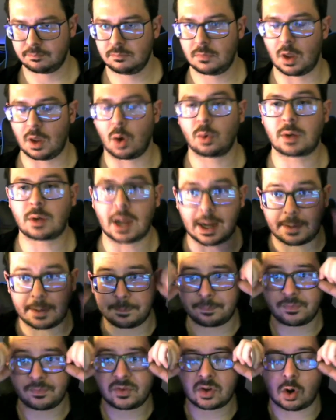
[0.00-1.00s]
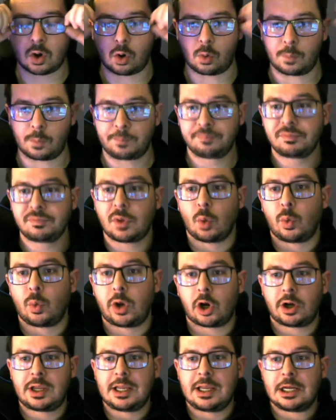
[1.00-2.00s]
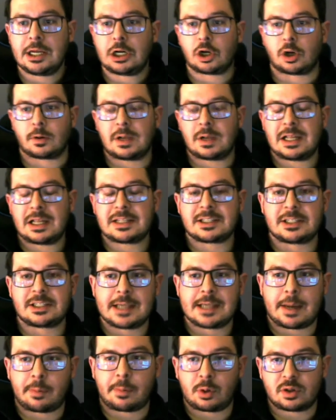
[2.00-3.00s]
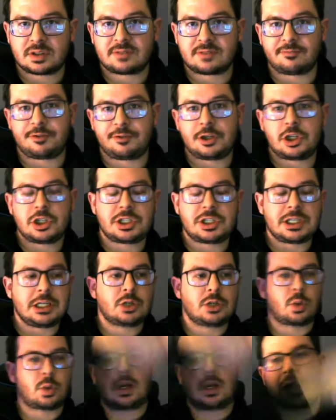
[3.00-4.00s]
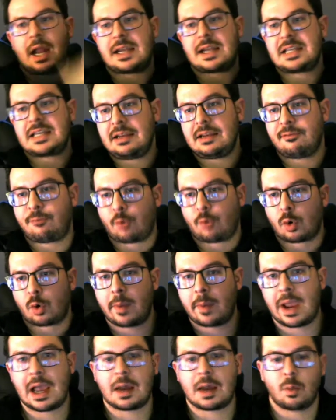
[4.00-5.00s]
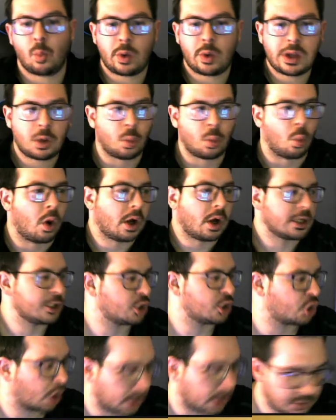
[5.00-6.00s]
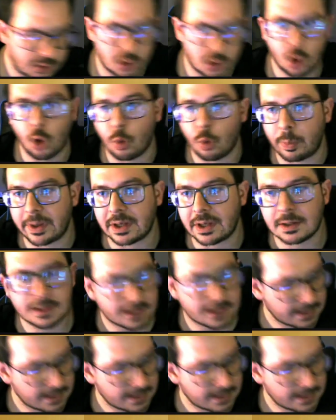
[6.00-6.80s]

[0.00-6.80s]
Okay, so we are here. It's doubles VGC 2019 format. Week 1 just opened.